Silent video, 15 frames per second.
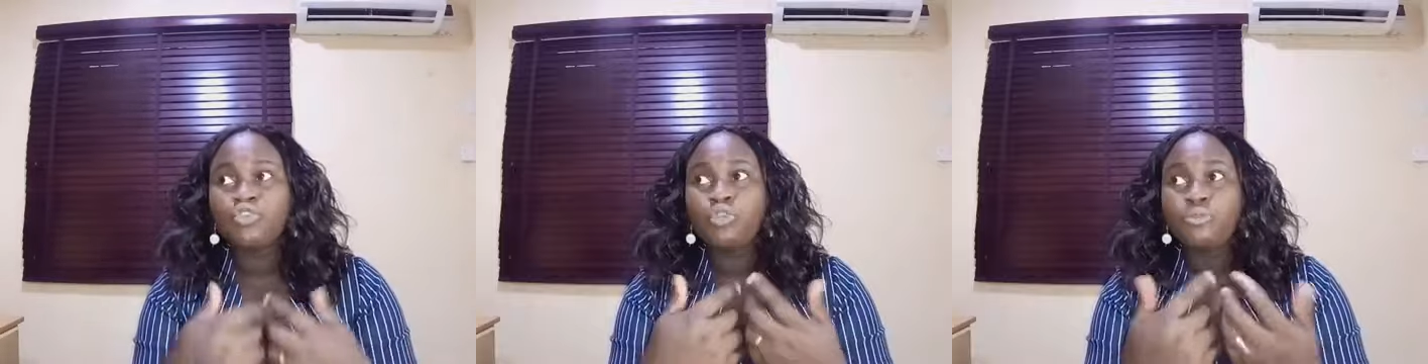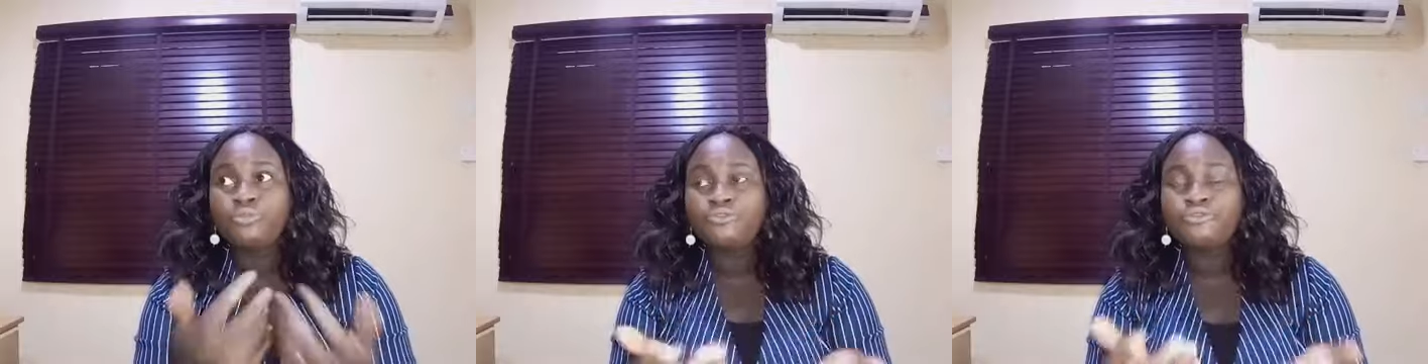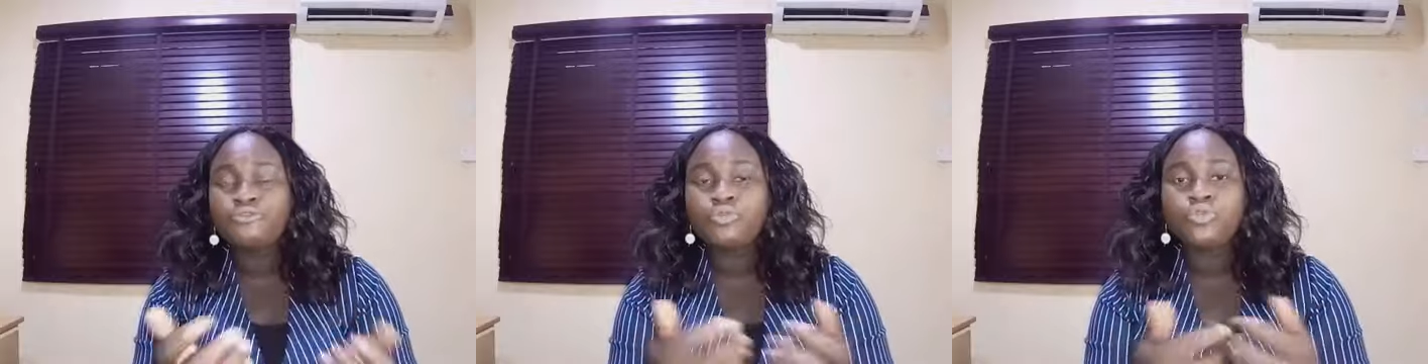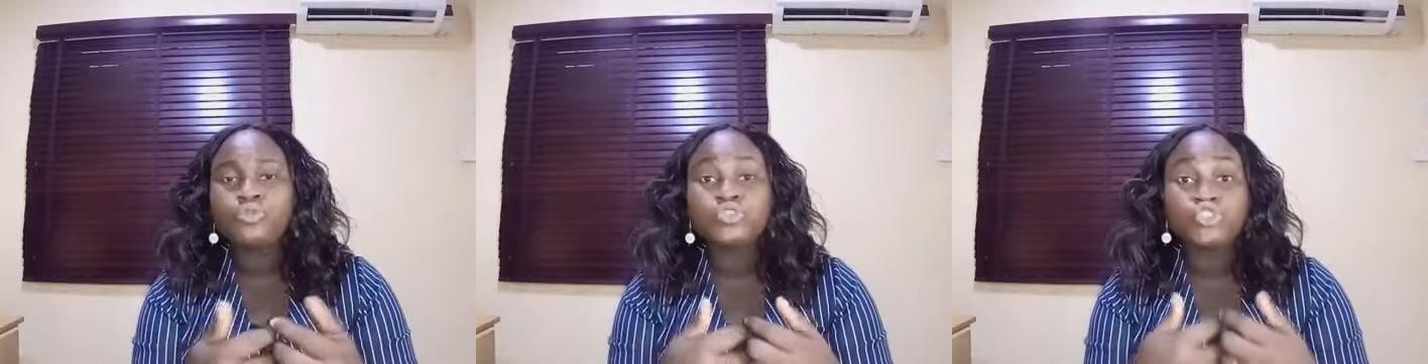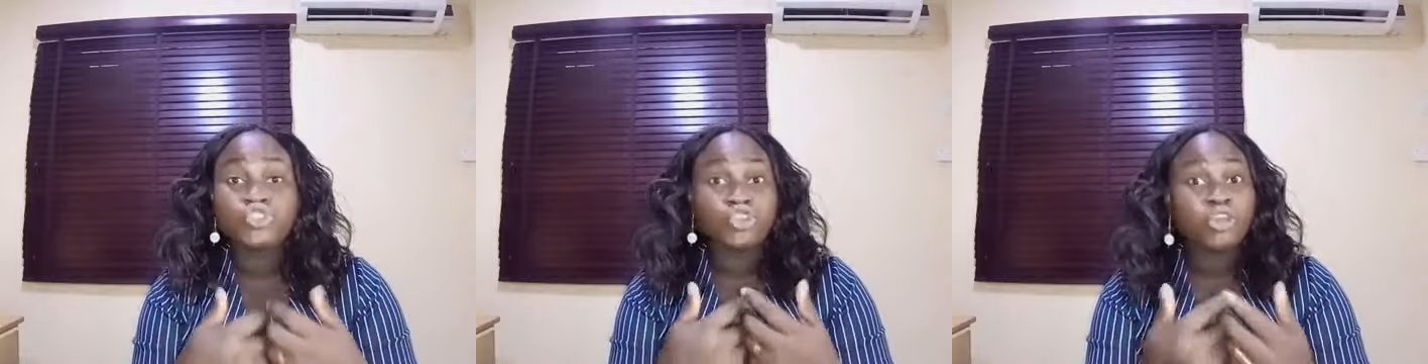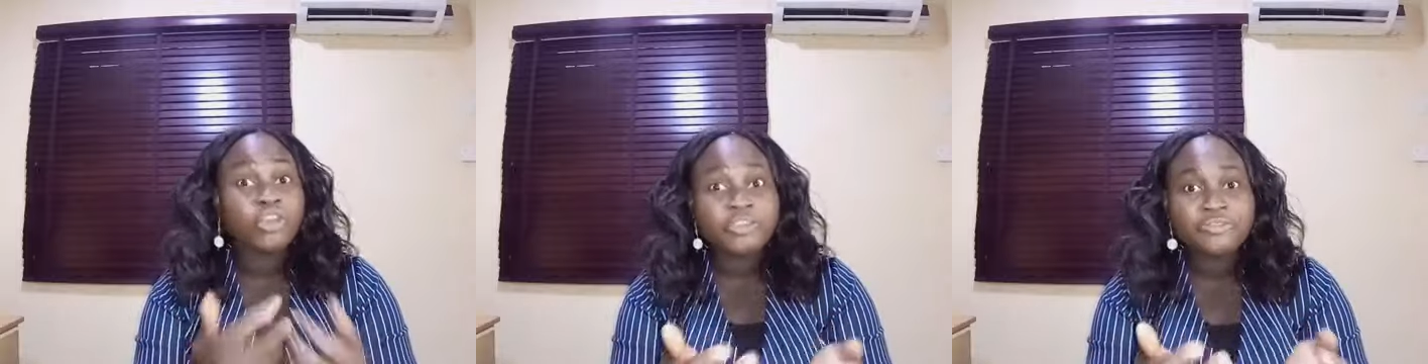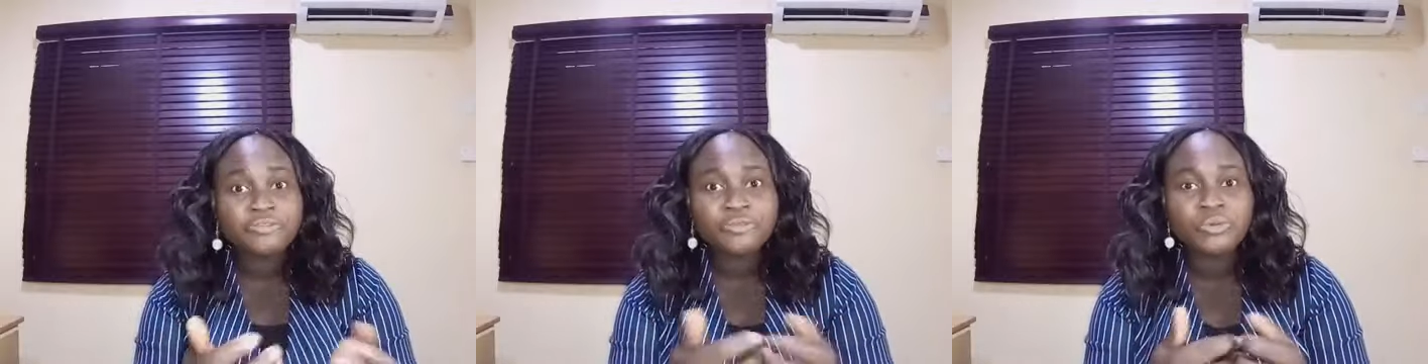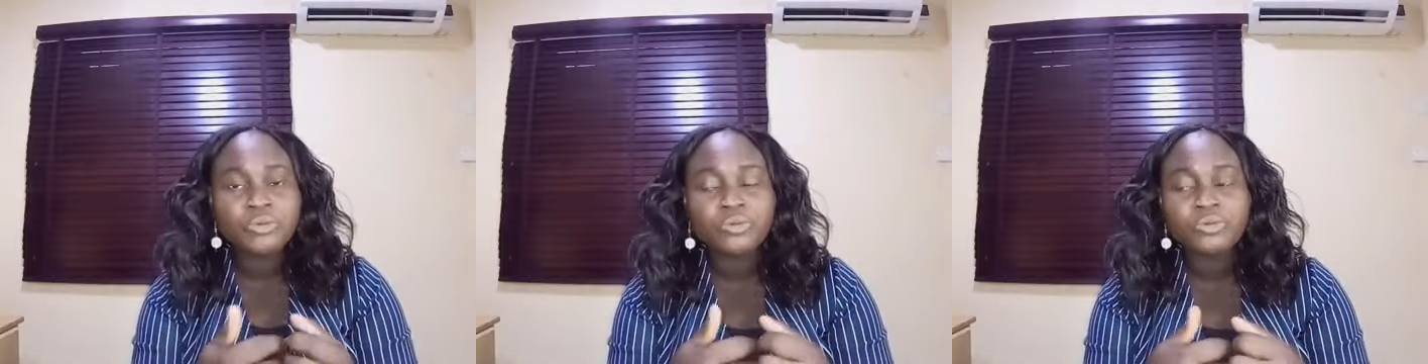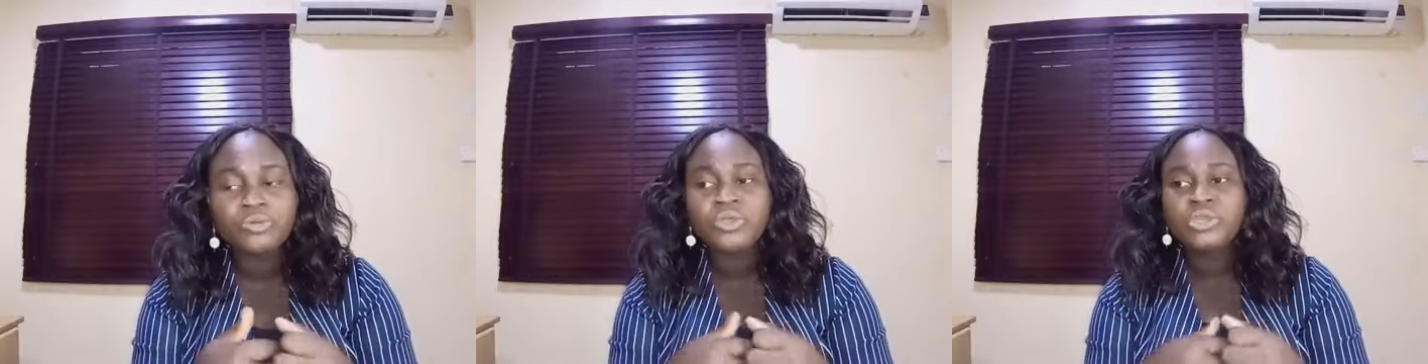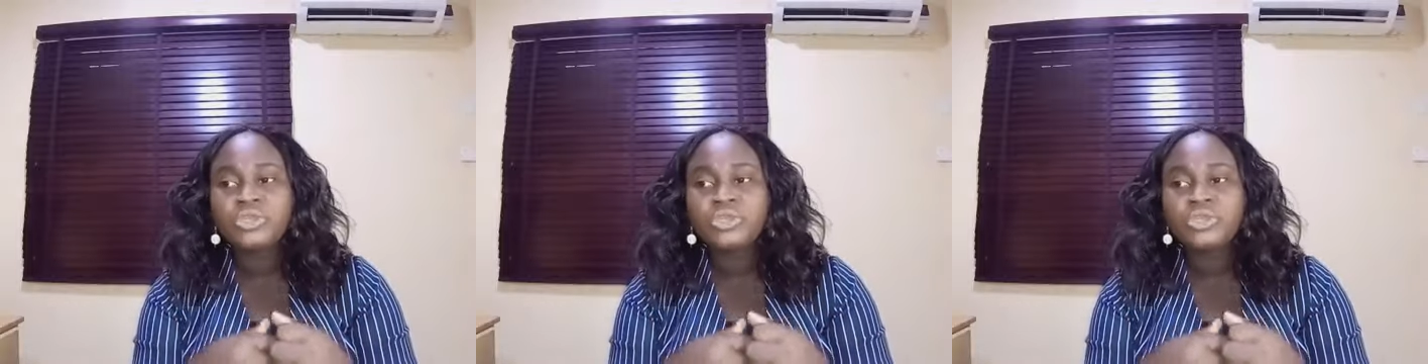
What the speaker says: hopeful, joyful,